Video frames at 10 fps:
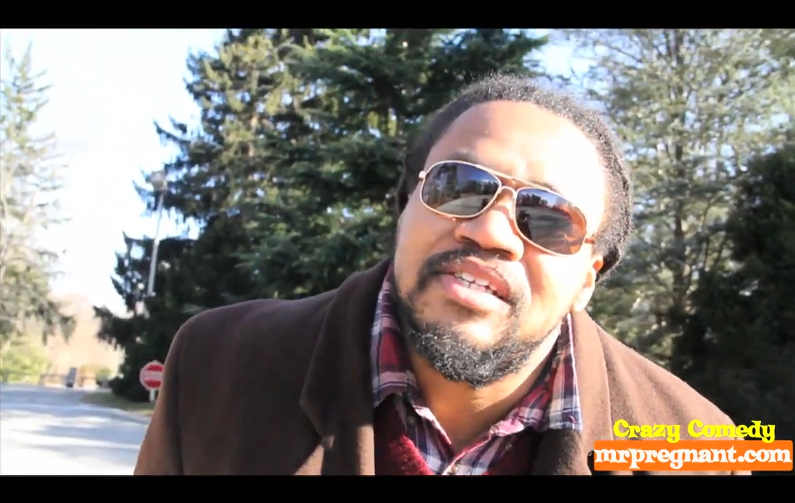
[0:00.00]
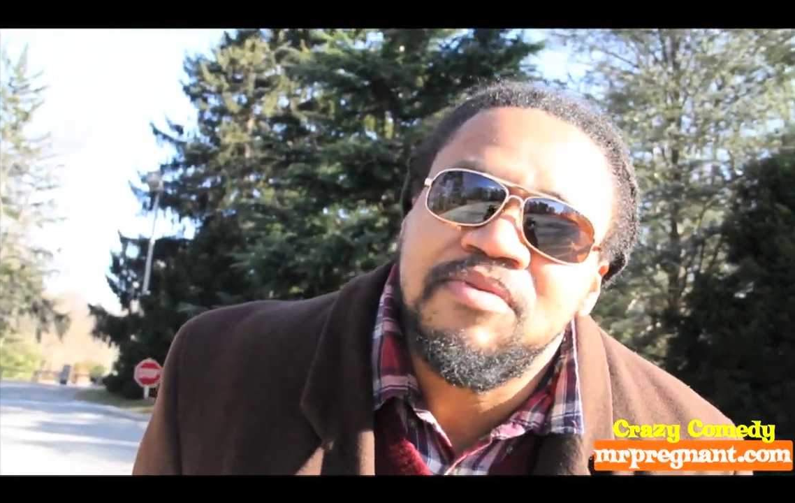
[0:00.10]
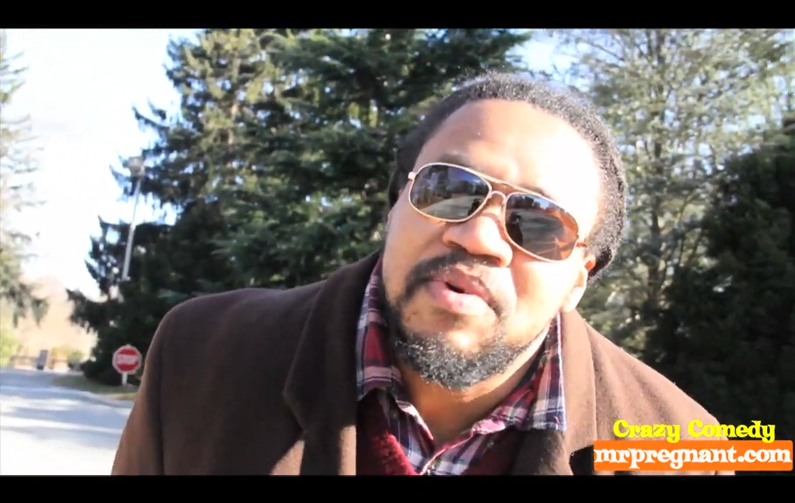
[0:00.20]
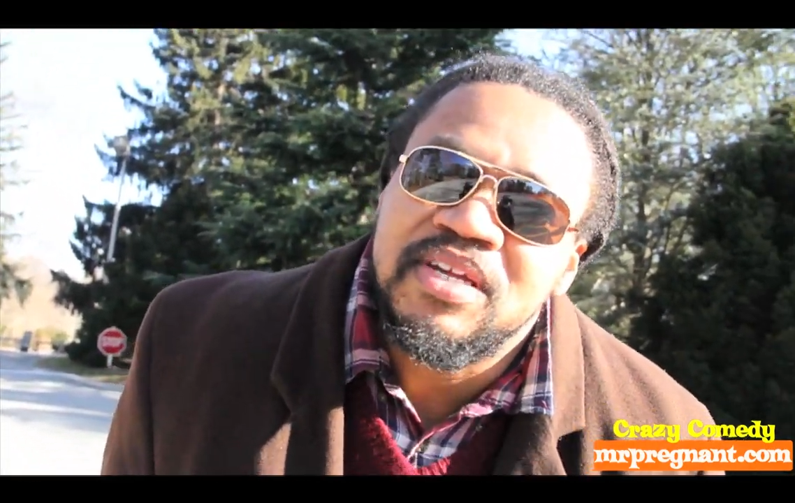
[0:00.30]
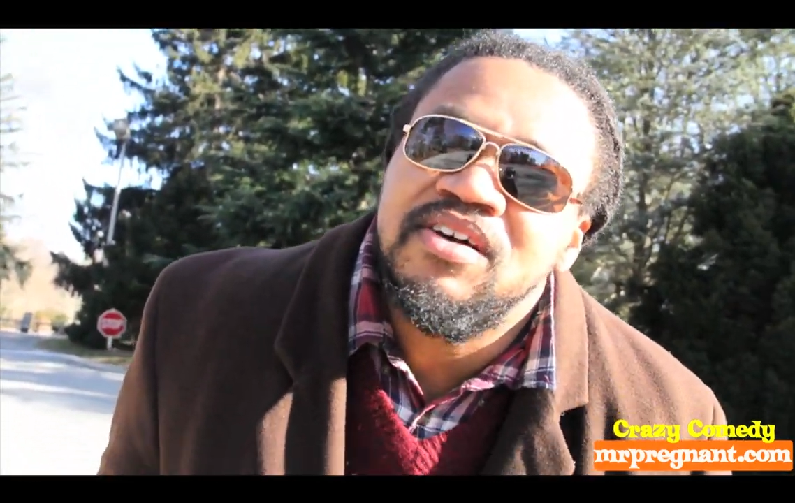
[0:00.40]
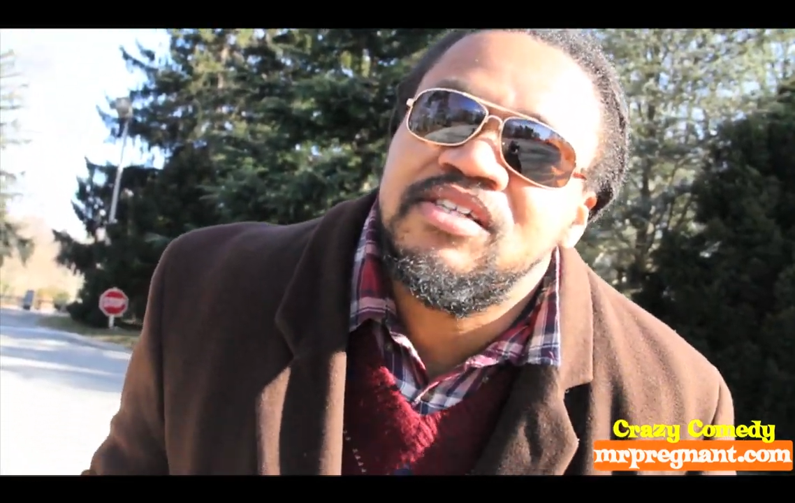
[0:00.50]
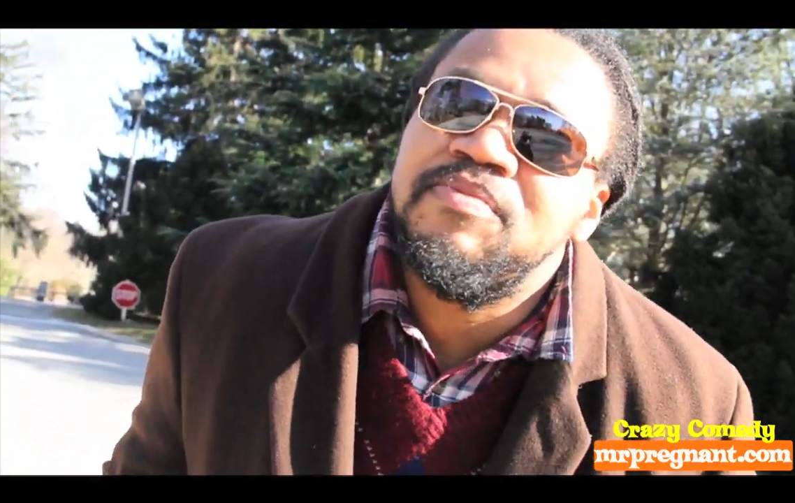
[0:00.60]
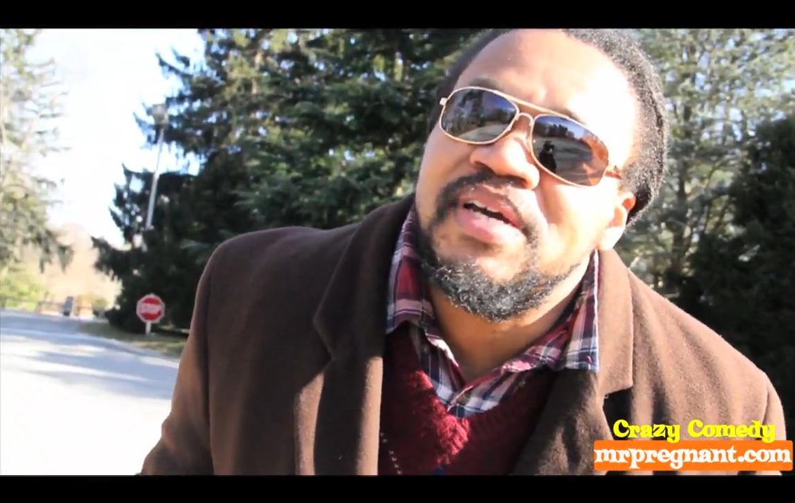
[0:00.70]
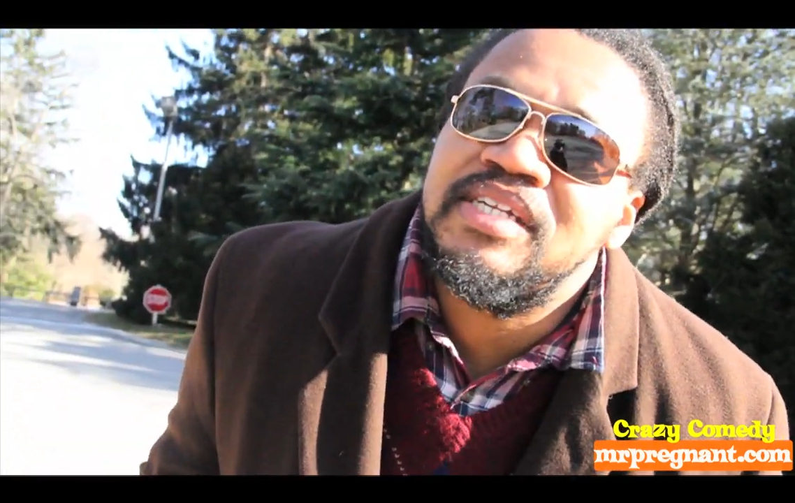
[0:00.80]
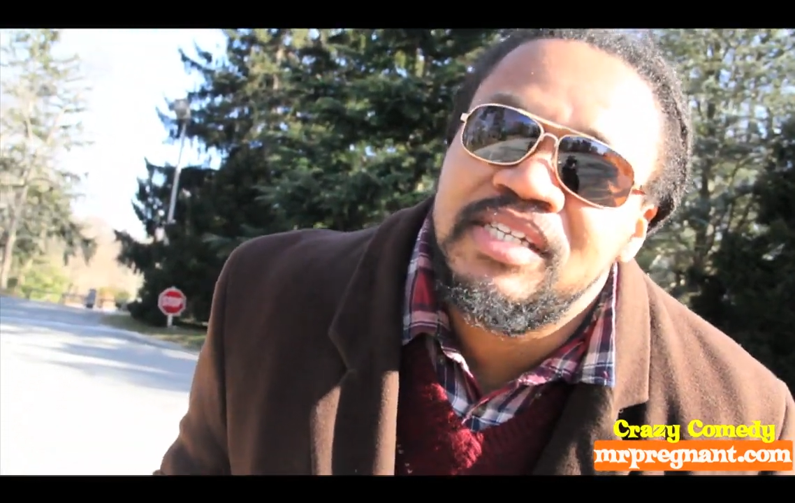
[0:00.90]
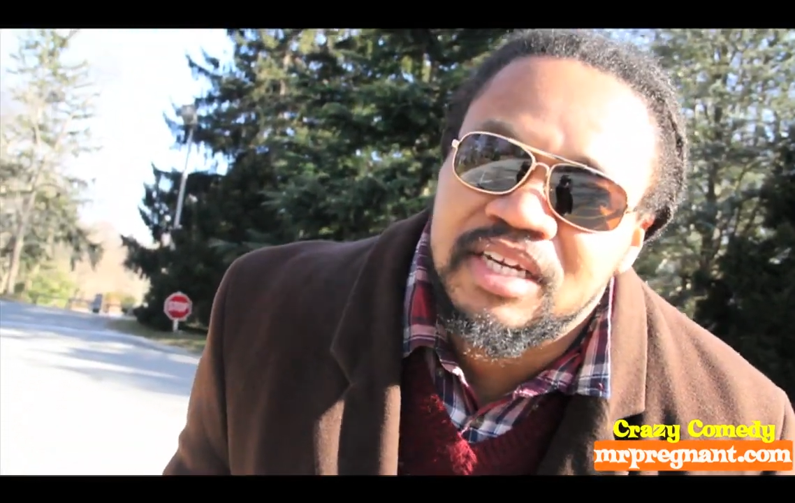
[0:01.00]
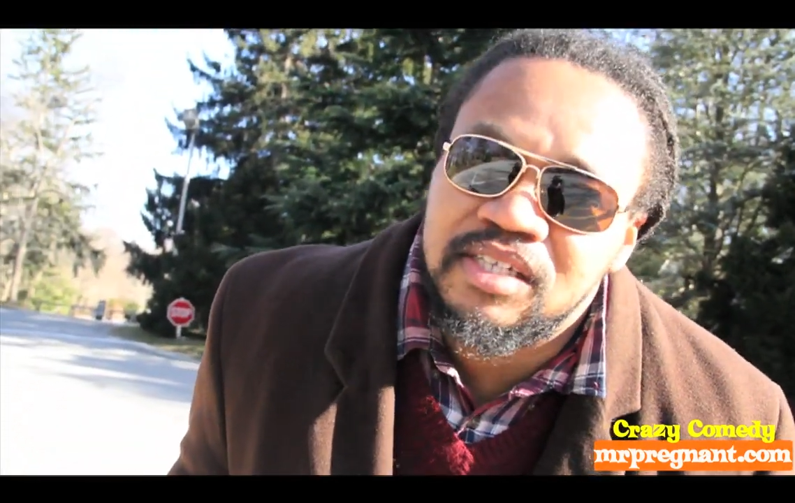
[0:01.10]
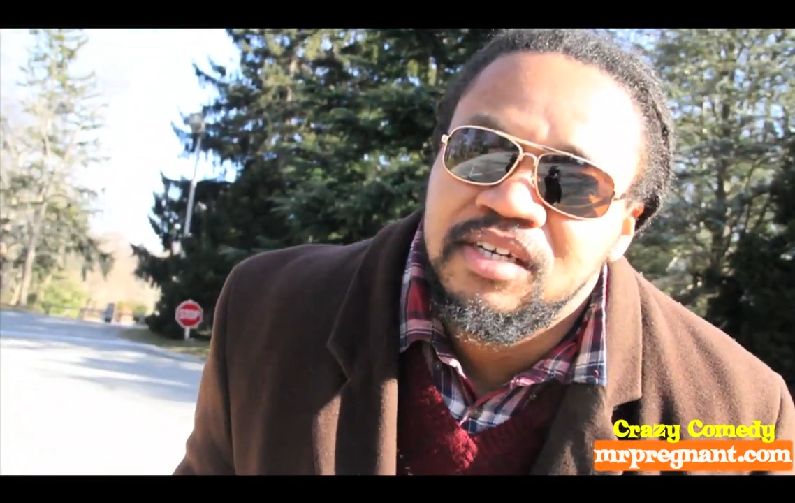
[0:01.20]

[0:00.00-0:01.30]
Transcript: to me. It doesn't make sense.